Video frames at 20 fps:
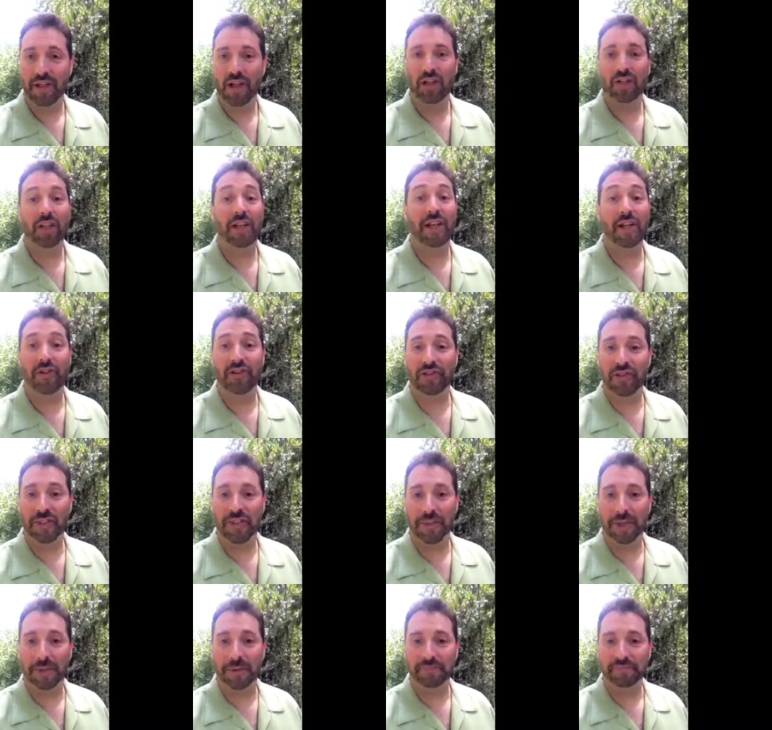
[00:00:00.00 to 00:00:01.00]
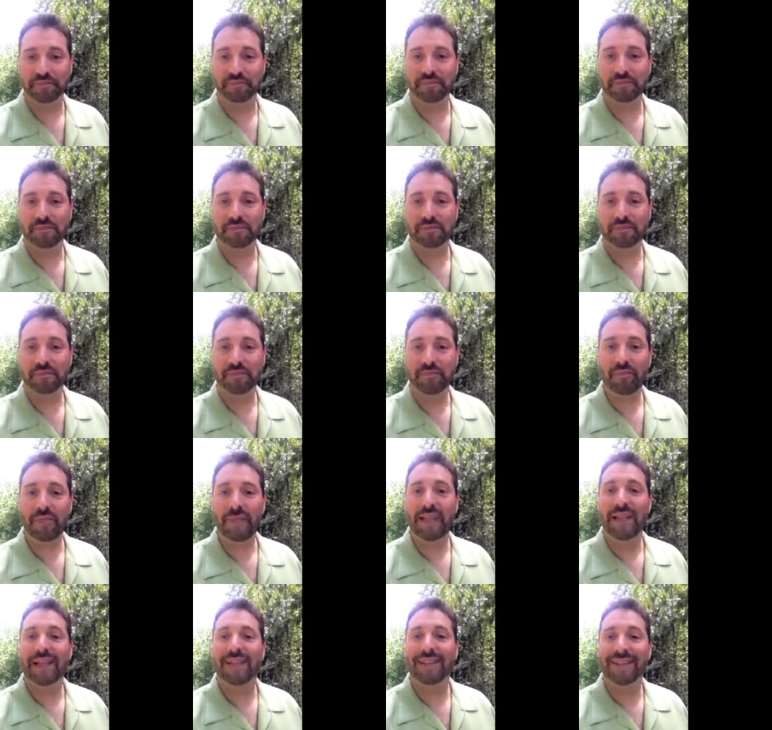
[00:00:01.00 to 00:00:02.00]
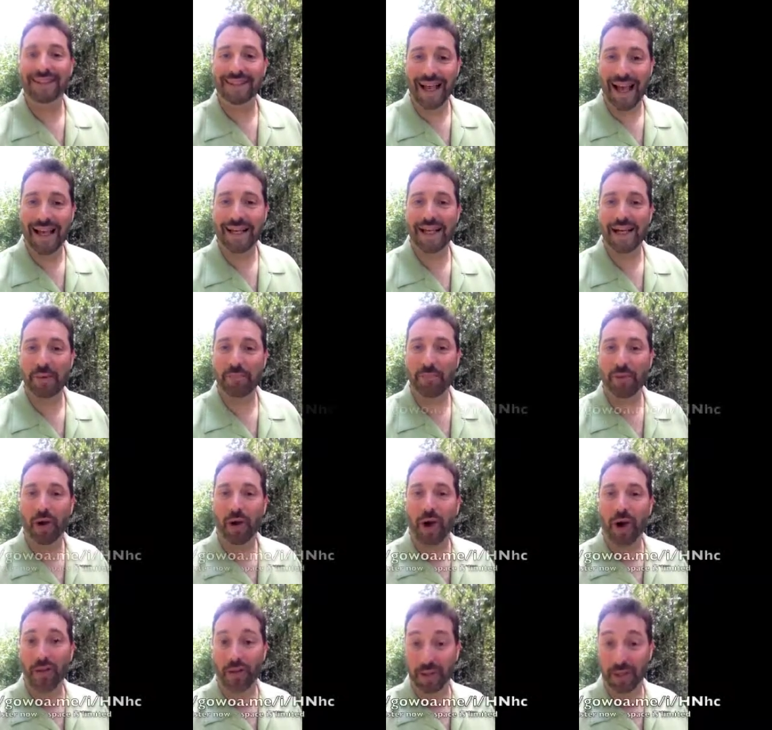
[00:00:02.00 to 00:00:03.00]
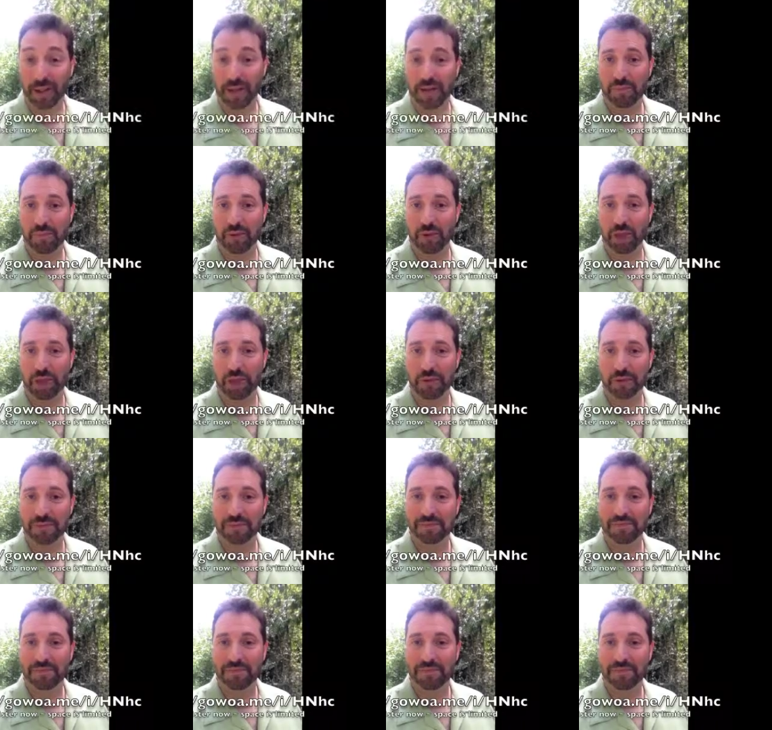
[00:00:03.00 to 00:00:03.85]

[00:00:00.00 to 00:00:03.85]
So here's the deal sign up on the link below.